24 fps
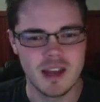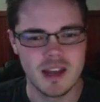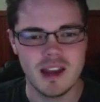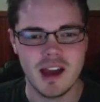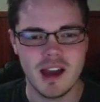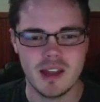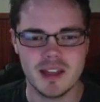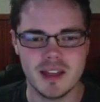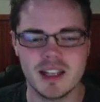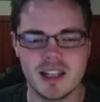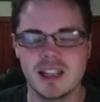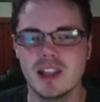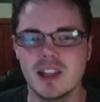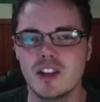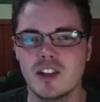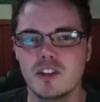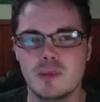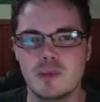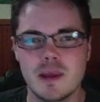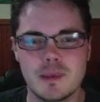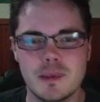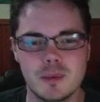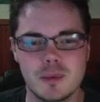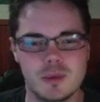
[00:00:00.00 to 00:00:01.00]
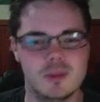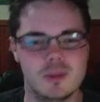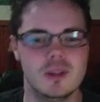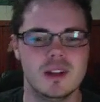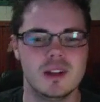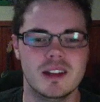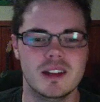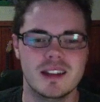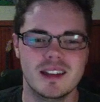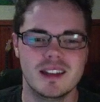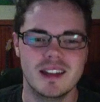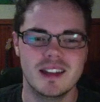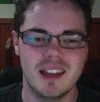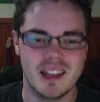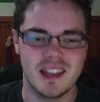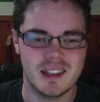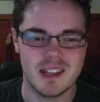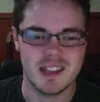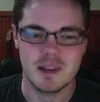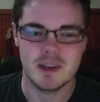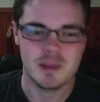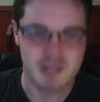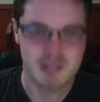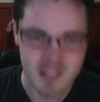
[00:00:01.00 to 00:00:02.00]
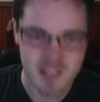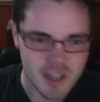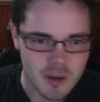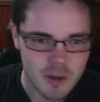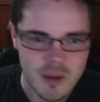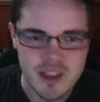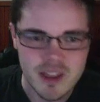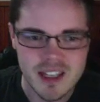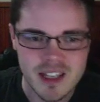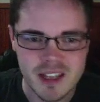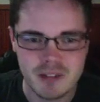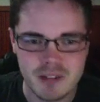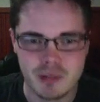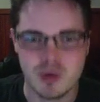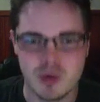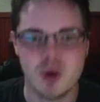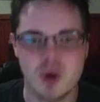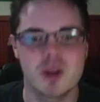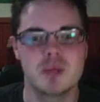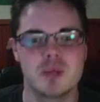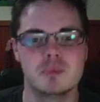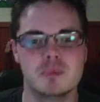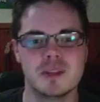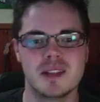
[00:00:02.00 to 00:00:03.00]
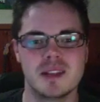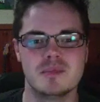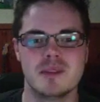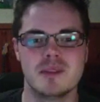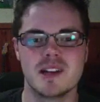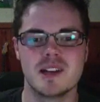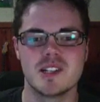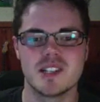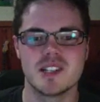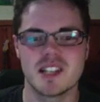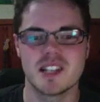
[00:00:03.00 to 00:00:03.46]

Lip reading: I think a lot of people, and then they've thrown in Blood Magic,